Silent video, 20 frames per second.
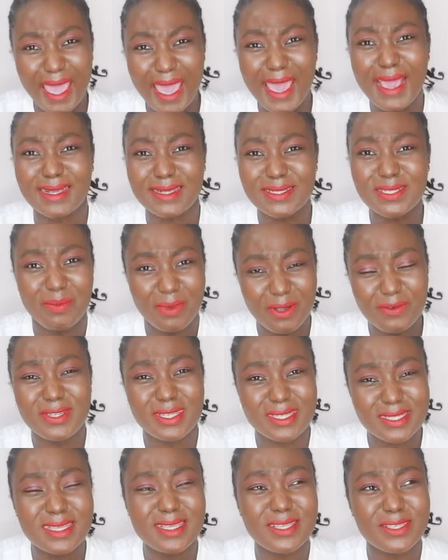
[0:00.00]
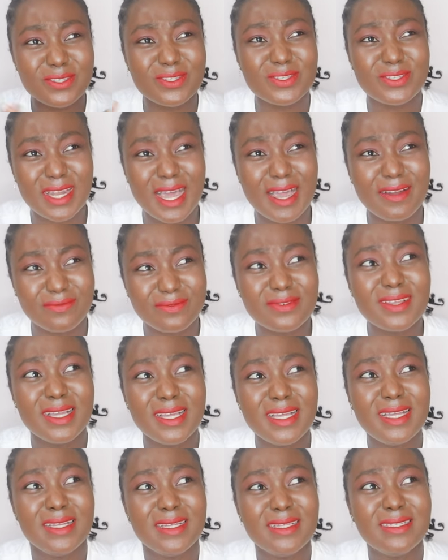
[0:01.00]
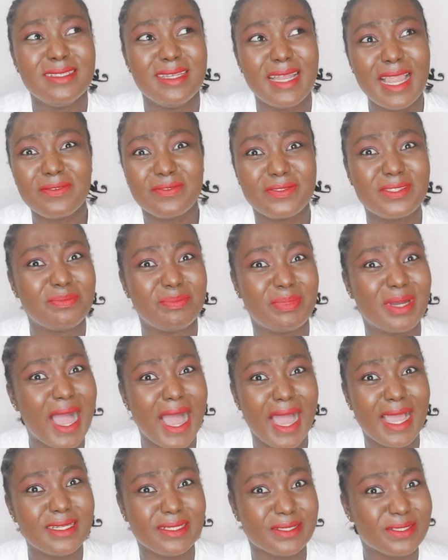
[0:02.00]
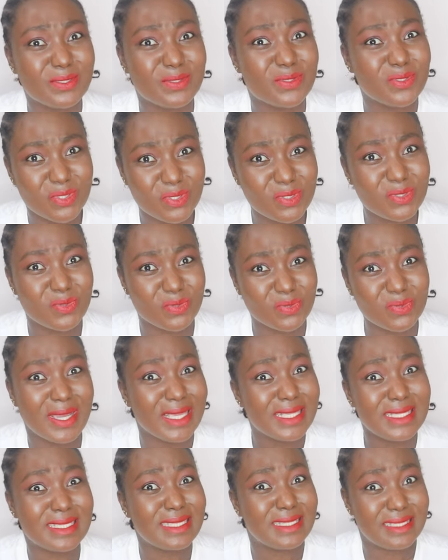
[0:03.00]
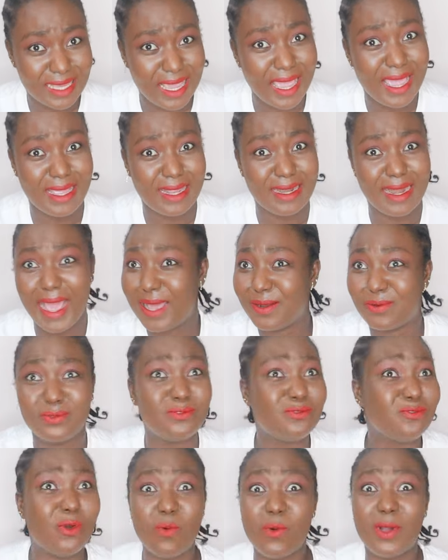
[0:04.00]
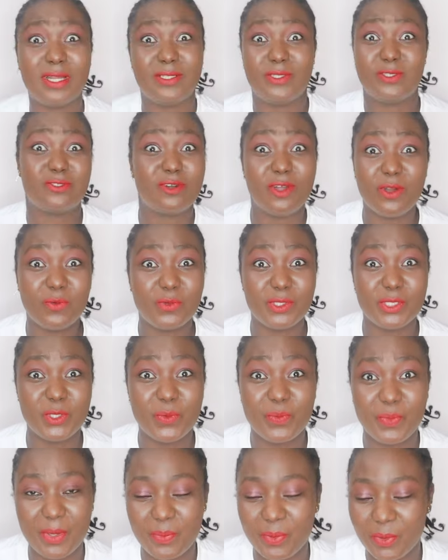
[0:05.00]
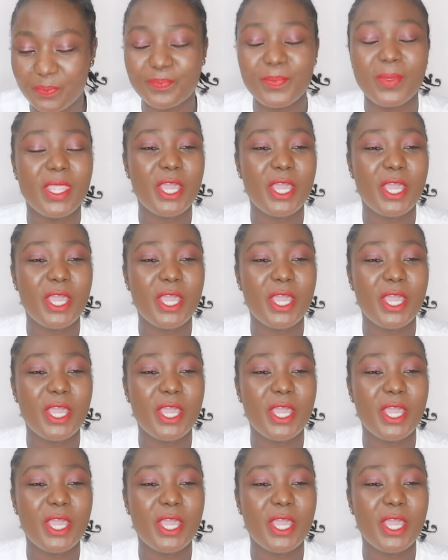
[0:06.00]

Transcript: Heck, some of these things you should have left behind 2010. I don't know what is wrong with you people.